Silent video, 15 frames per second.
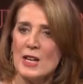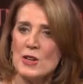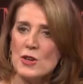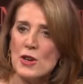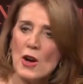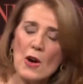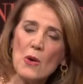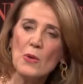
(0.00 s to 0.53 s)

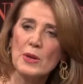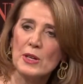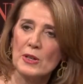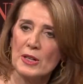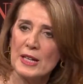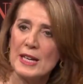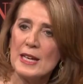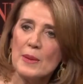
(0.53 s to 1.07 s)
know your
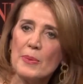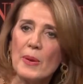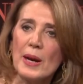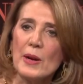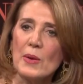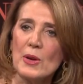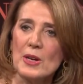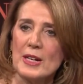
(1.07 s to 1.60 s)
key
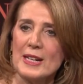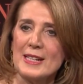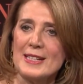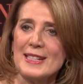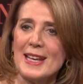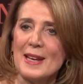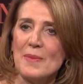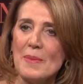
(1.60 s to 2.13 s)
priorities,
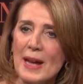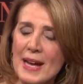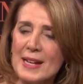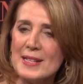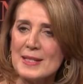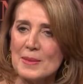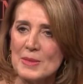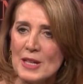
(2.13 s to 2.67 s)
and make
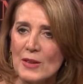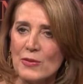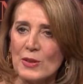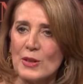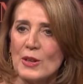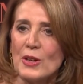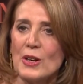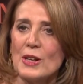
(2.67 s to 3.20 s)
some tougher
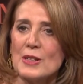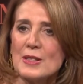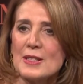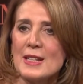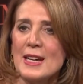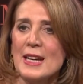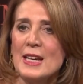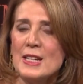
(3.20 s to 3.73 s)
calls
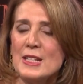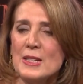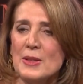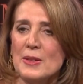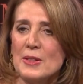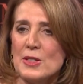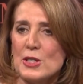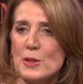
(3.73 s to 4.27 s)

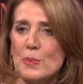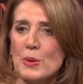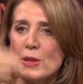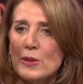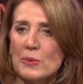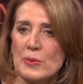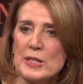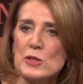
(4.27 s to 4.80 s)
to put
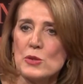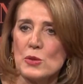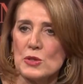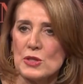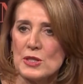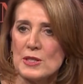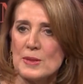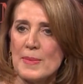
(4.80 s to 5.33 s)
the
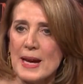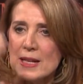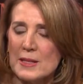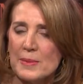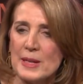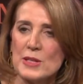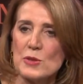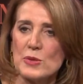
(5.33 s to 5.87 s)
resources,
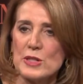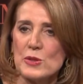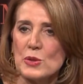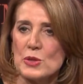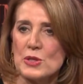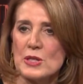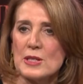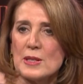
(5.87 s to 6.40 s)
maximize
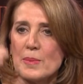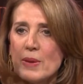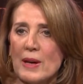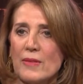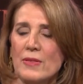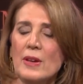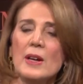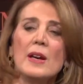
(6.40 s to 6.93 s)
resources
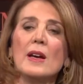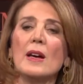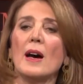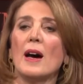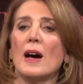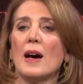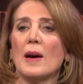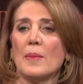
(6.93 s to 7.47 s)
above
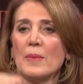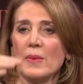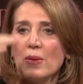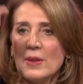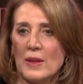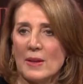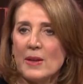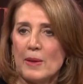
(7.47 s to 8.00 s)

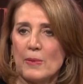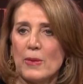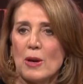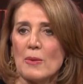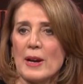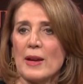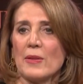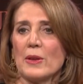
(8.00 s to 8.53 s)

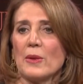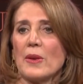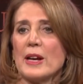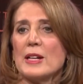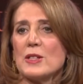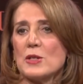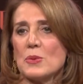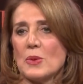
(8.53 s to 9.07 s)
around the
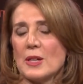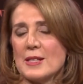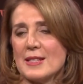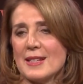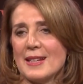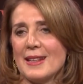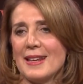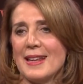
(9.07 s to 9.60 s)
greatest ones.
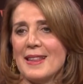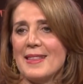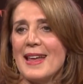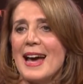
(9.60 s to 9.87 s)
And